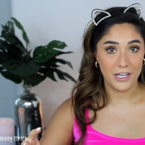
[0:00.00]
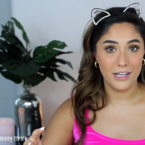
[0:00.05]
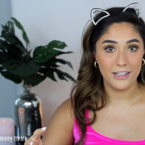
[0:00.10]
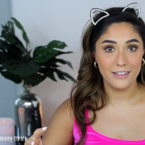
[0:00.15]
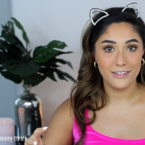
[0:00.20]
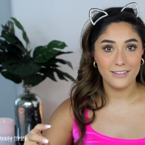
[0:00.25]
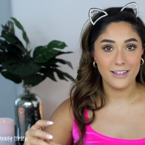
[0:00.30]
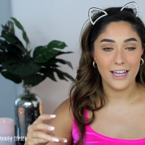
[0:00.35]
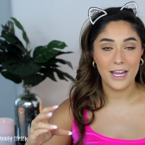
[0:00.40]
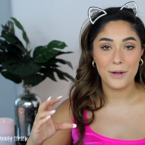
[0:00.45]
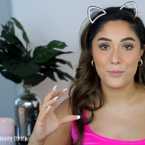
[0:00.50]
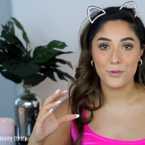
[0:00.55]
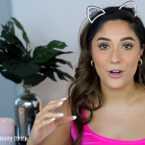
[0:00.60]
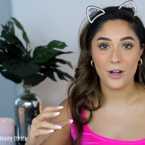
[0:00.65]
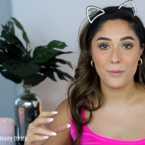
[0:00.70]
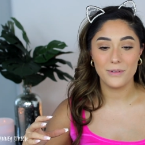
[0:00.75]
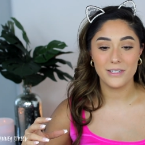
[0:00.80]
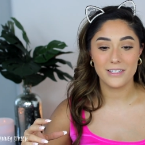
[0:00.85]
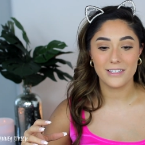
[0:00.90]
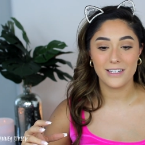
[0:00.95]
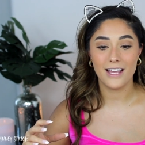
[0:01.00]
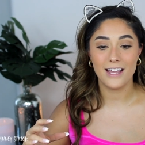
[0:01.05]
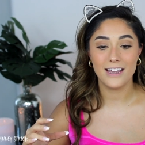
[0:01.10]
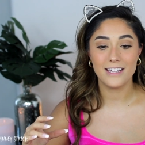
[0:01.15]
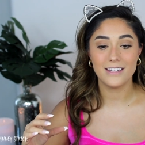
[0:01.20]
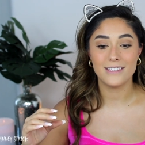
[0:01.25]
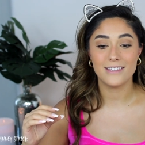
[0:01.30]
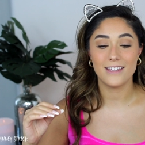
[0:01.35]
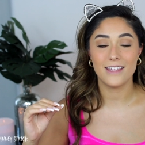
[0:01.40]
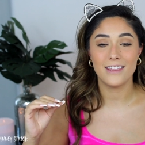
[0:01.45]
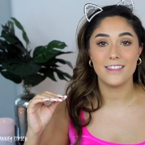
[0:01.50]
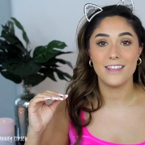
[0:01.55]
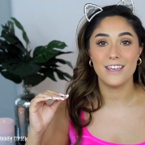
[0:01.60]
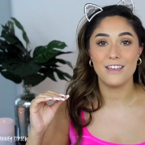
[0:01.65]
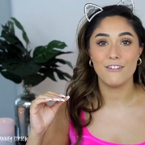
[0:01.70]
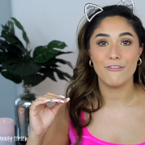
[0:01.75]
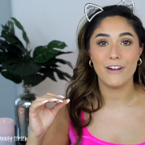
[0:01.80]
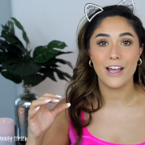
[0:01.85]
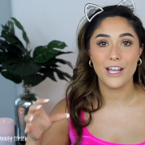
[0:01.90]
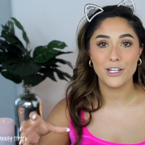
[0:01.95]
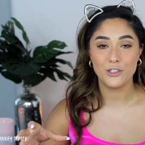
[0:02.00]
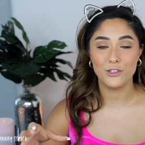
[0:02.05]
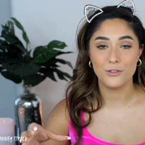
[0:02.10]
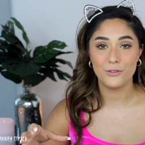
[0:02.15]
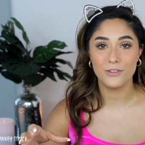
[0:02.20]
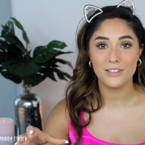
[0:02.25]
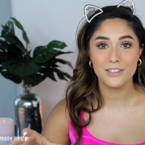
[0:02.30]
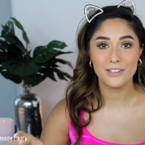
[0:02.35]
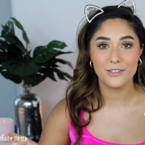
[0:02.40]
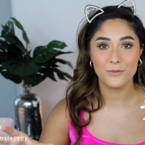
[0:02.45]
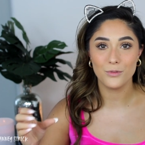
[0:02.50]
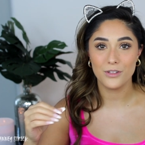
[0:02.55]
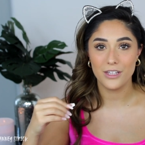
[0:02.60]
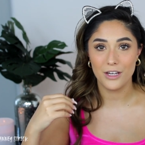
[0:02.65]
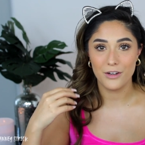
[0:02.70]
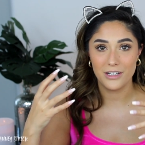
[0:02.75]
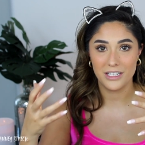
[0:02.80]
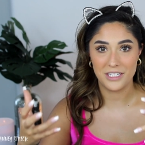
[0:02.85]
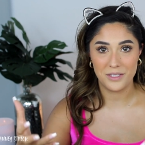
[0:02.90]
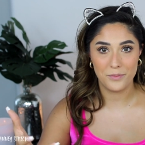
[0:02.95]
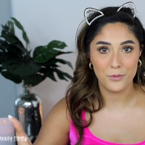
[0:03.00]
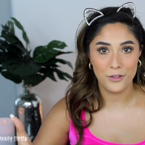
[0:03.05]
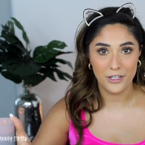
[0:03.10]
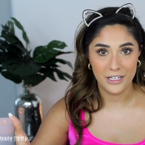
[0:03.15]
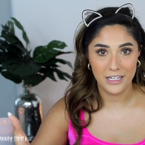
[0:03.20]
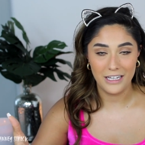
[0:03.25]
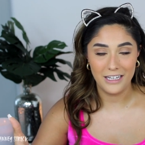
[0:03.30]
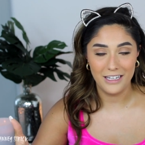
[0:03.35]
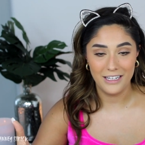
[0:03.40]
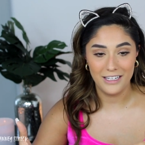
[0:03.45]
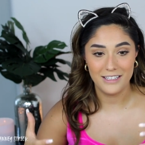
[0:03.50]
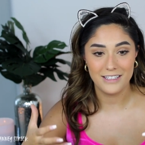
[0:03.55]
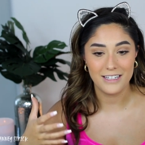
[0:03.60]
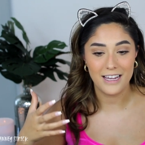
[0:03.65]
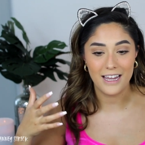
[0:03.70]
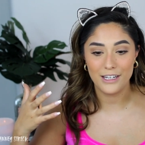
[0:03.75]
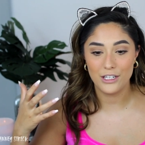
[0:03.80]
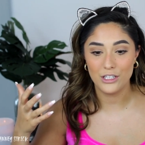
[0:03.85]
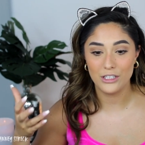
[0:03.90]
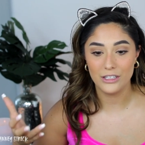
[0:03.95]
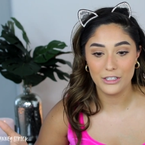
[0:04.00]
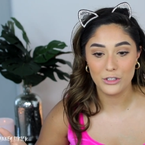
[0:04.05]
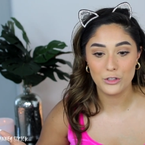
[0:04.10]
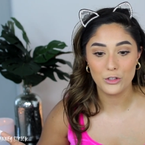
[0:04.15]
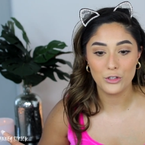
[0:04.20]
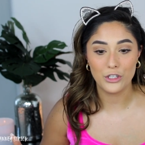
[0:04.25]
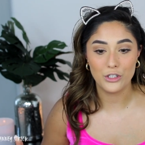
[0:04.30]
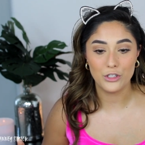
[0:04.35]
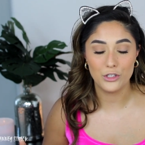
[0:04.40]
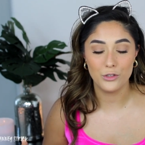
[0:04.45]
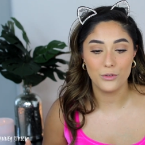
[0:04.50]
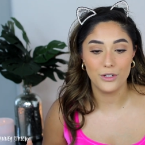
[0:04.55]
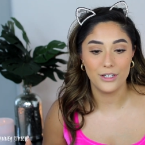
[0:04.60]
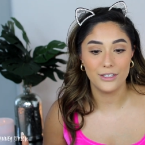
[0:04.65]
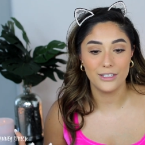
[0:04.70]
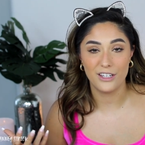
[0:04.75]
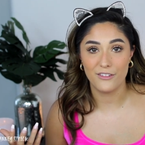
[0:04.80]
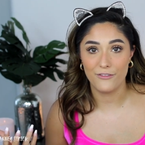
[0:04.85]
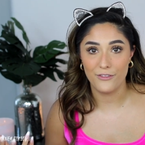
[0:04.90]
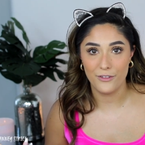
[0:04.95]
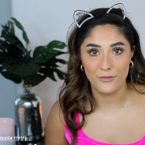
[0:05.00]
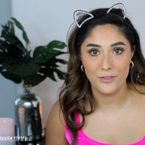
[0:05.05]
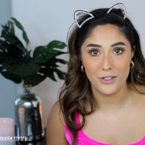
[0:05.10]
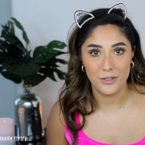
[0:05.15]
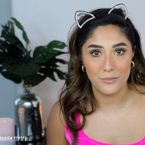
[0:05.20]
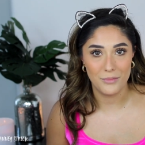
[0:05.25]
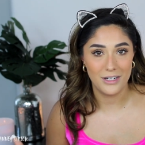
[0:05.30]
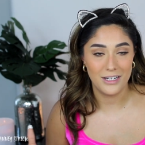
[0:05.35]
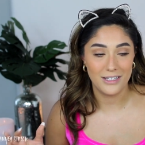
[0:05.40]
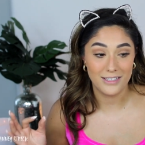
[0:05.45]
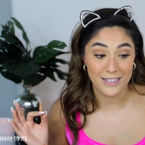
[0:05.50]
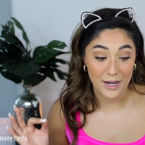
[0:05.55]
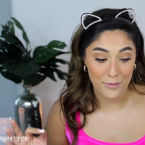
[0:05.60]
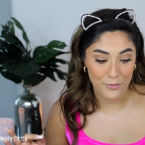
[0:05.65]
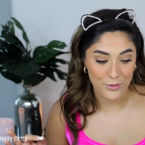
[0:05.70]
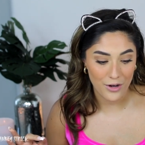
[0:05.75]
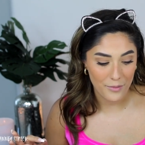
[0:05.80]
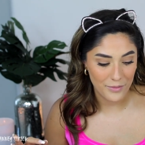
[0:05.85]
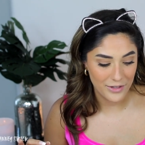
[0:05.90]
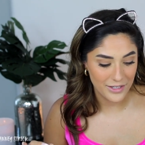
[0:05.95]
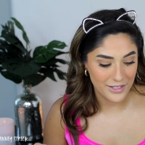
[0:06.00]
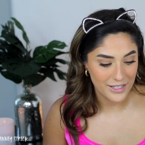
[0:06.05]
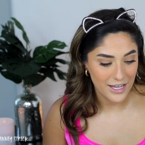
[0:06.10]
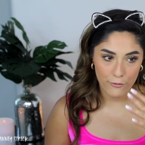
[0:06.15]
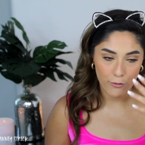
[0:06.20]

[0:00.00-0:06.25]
done, I promise guys. If I do this without explaining it, I could literally do it in like 15 minutes, I promise.